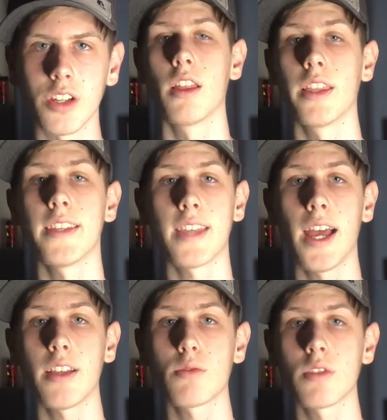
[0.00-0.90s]
This
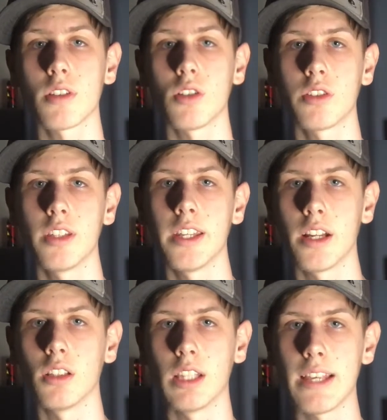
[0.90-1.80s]
has resulted in a
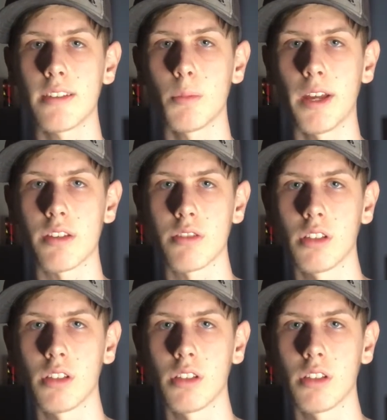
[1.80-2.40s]
lesser battery